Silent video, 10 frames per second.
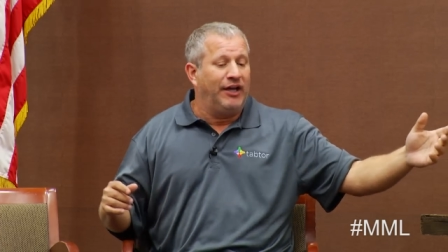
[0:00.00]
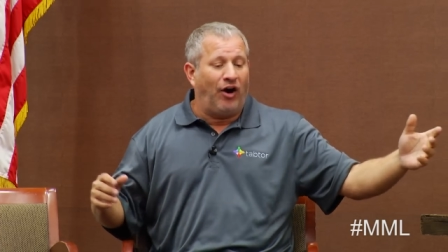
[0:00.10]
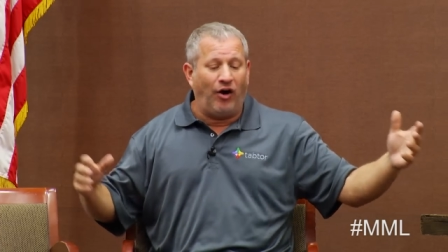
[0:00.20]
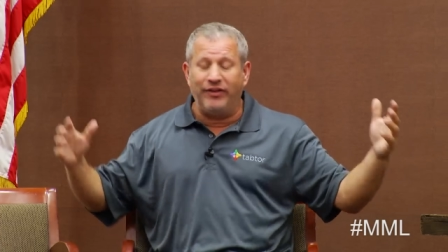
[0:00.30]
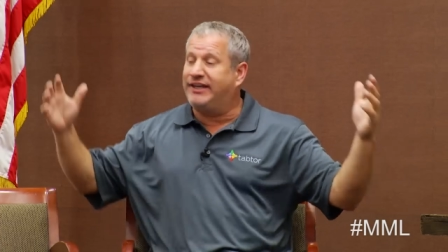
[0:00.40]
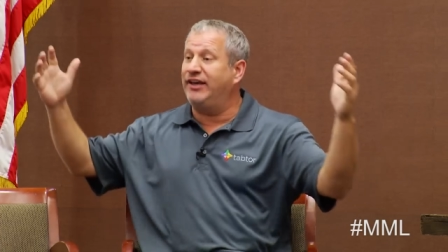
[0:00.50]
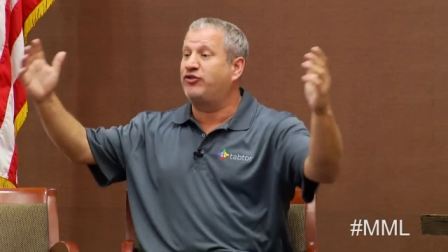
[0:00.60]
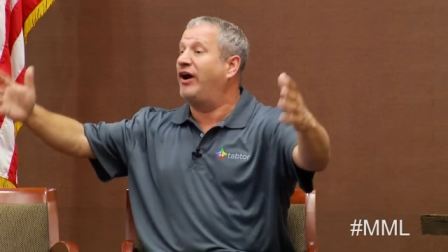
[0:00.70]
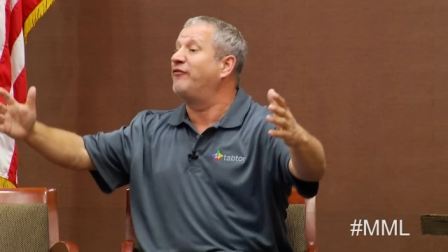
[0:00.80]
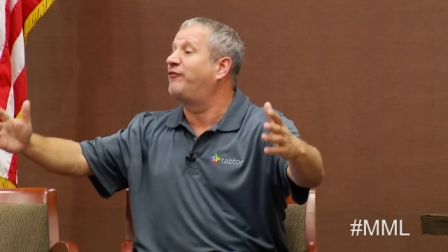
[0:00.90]
All the kids
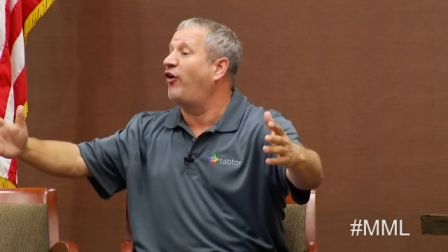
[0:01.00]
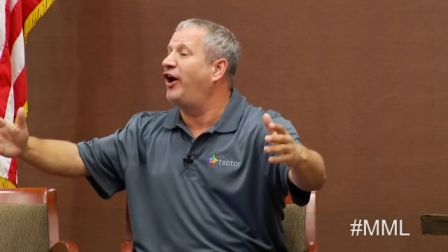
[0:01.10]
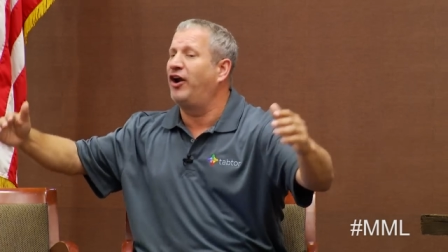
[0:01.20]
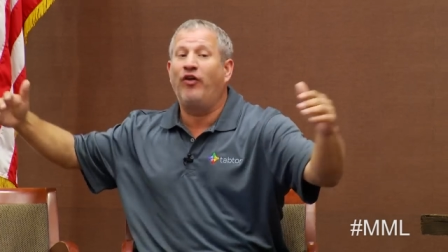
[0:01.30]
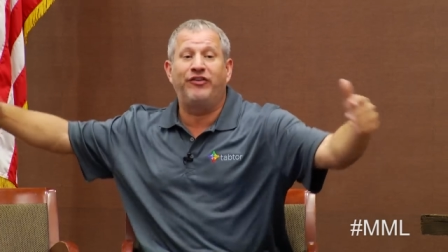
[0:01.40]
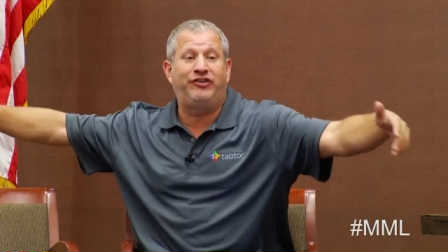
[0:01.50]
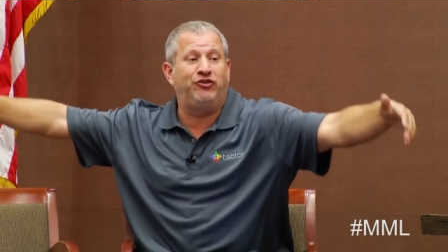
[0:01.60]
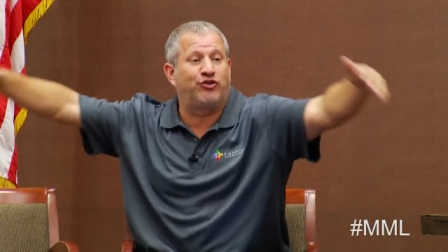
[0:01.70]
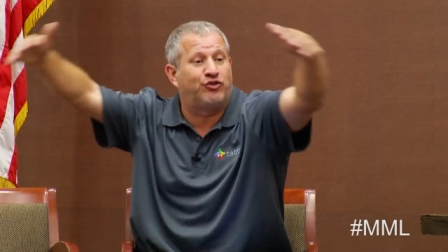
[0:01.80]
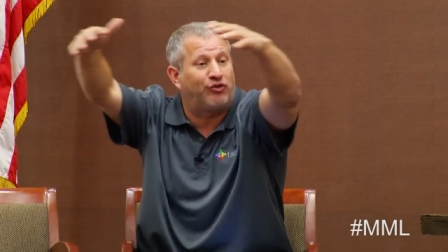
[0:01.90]
are having fun, and all the
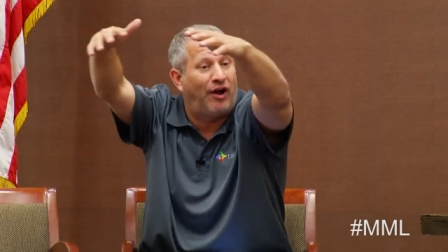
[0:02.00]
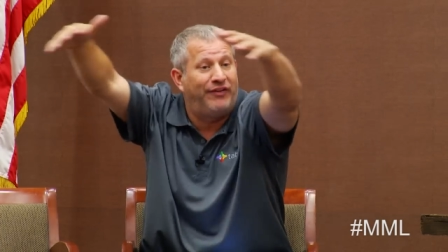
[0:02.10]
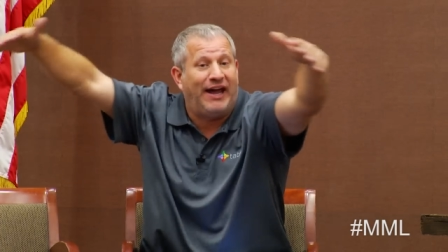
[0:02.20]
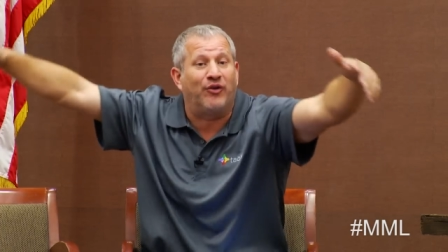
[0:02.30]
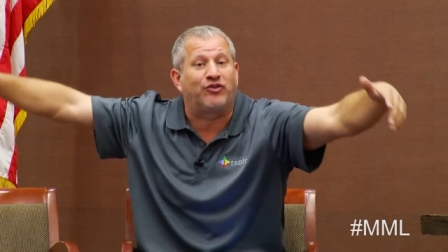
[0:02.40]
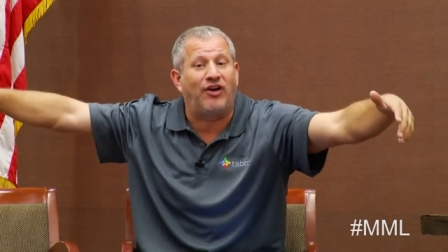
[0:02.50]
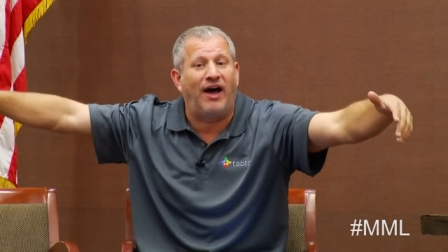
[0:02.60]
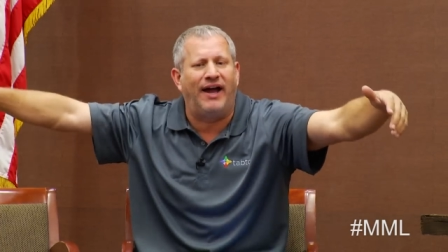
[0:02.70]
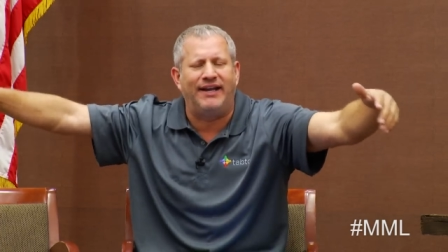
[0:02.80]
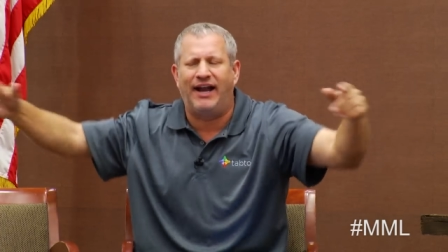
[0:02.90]
teachers are on the
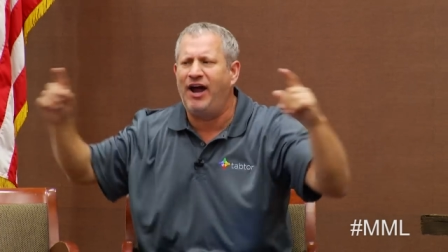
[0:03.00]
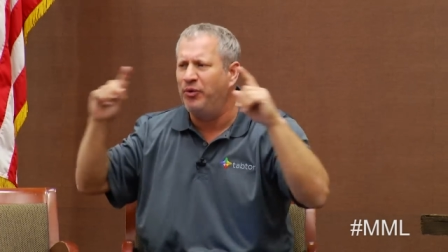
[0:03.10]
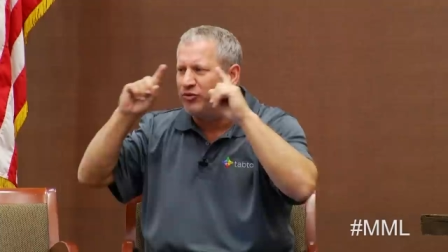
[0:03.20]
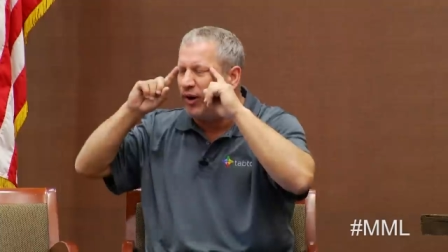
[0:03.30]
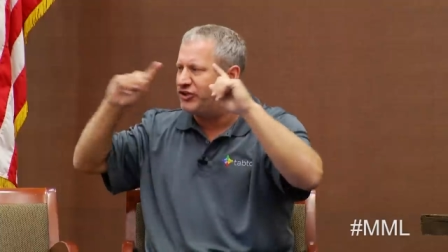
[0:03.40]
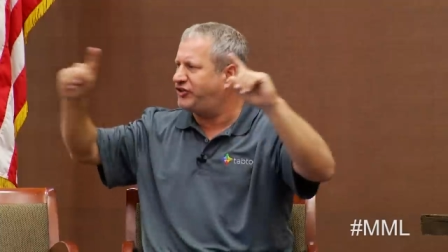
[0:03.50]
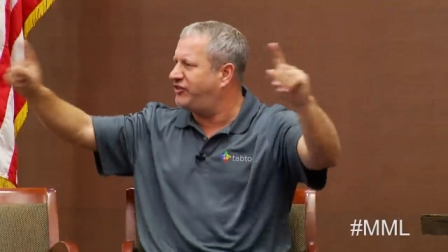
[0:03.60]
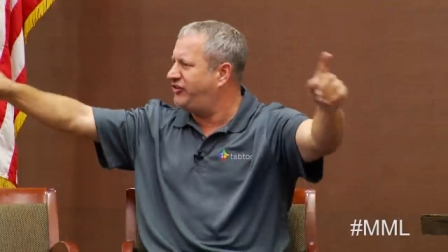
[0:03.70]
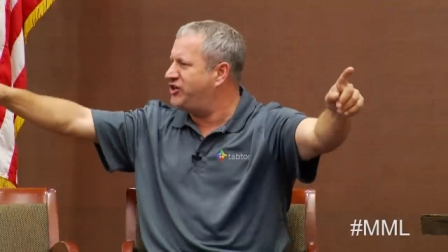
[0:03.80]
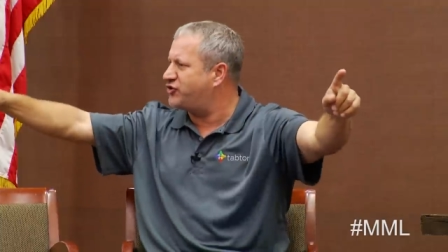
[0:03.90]
outside. And I always watch the
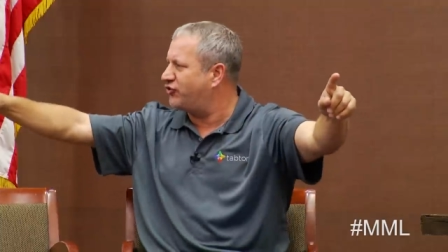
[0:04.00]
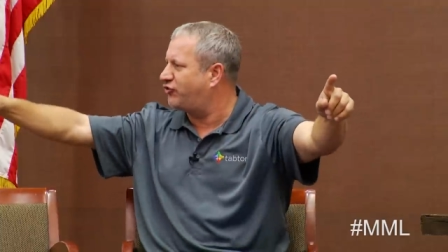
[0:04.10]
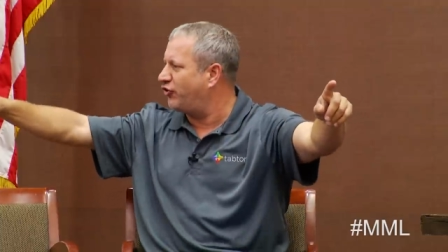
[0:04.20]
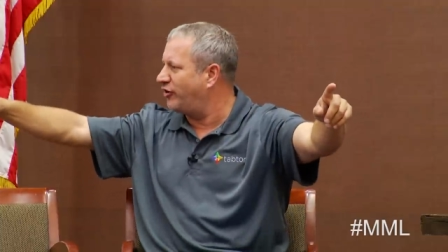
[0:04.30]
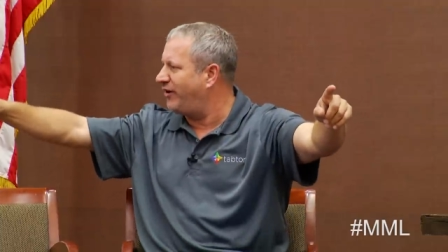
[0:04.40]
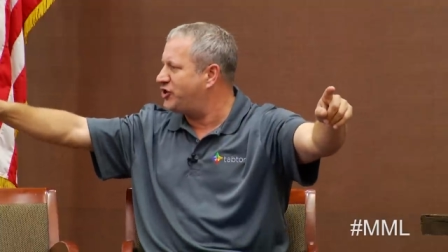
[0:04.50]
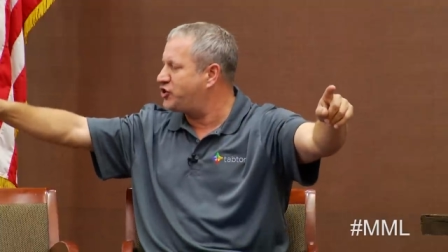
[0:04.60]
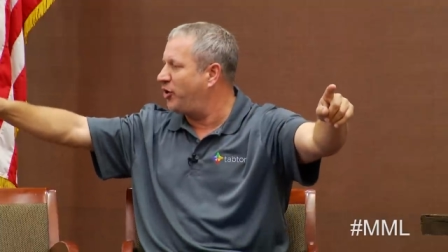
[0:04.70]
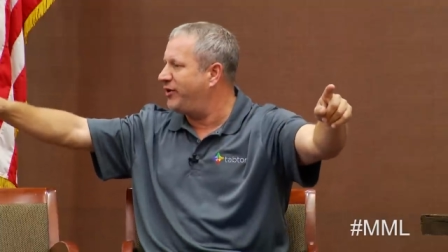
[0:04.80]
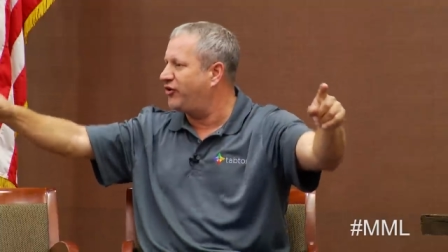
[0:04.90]
teachers during my
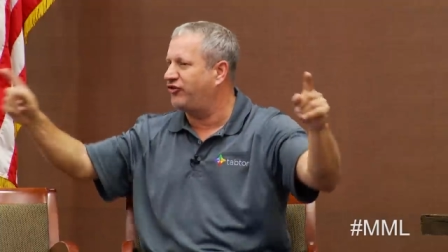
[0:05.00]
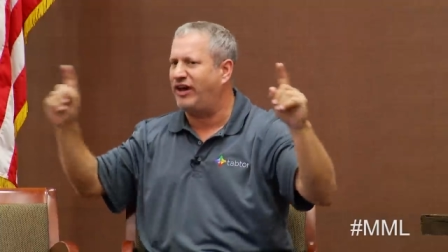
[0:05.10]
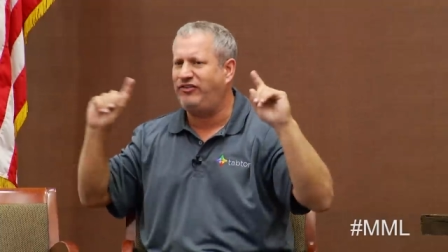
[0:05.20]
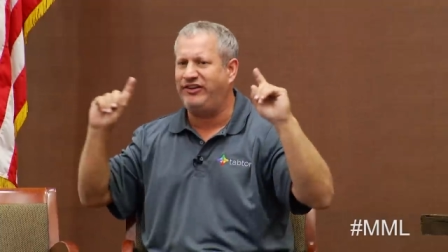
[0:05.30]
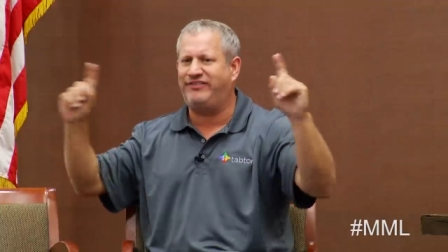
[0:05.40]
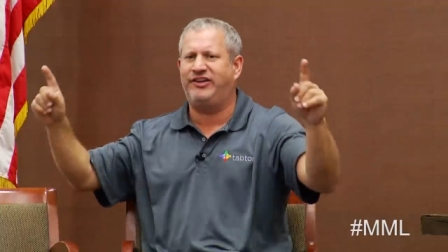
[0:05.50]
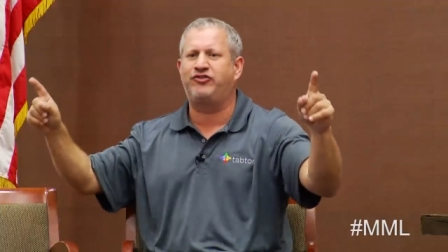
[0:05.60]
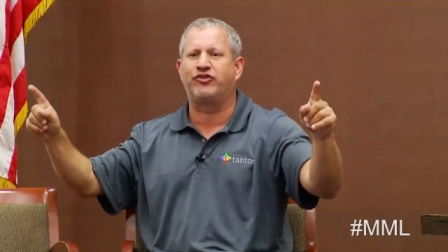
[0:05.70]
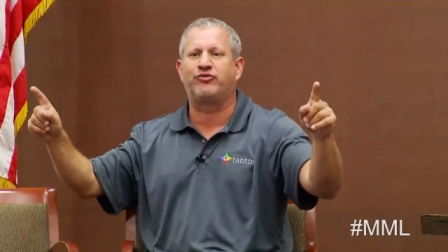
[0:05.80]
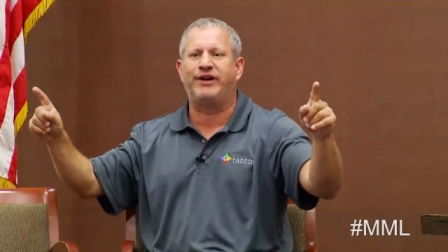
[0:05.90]
show, because I see
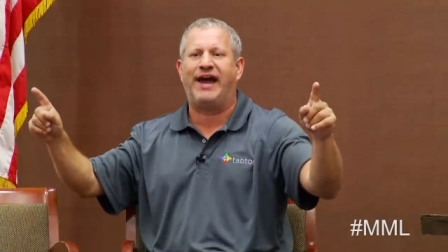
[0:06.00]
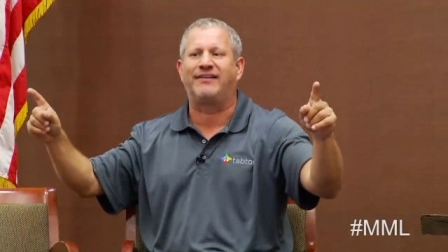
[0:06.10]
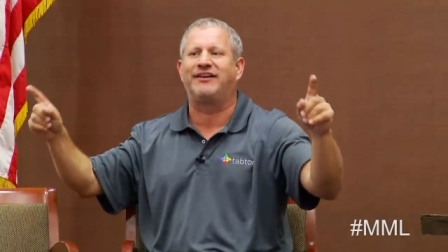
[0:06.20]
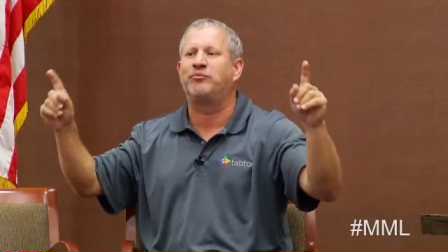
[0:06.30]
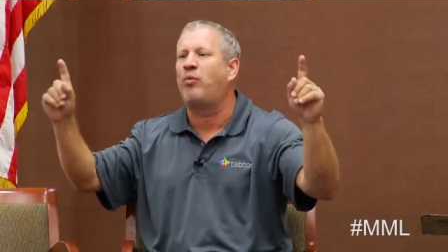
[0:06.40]
teachers reacting